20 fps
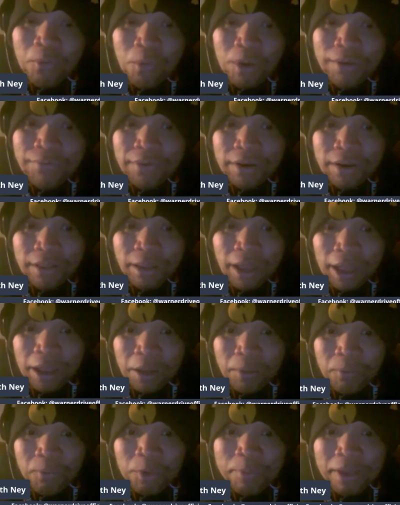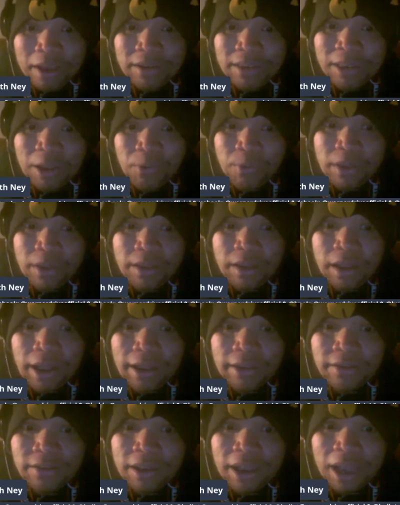of your we mentioned that
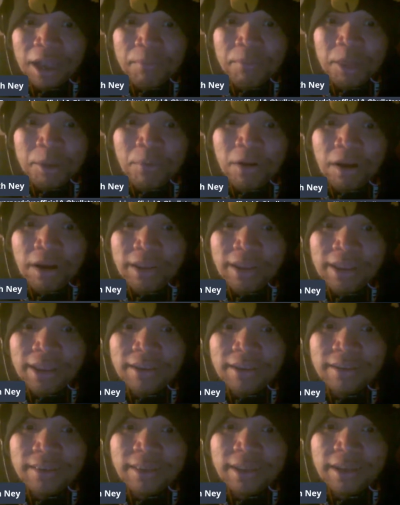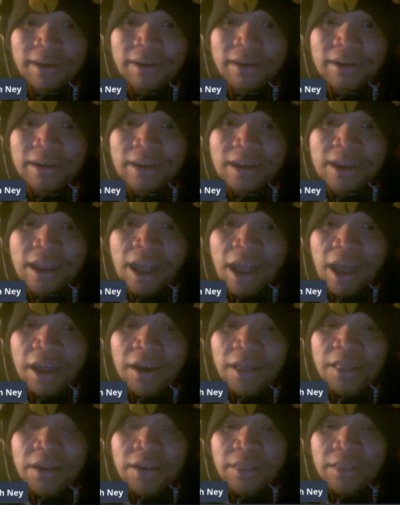I saw you at the Marquis Theater, and
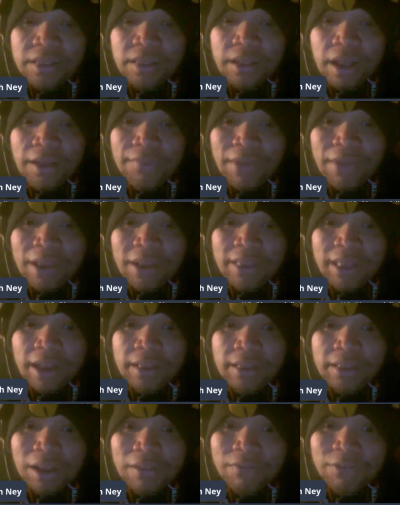another venue that loves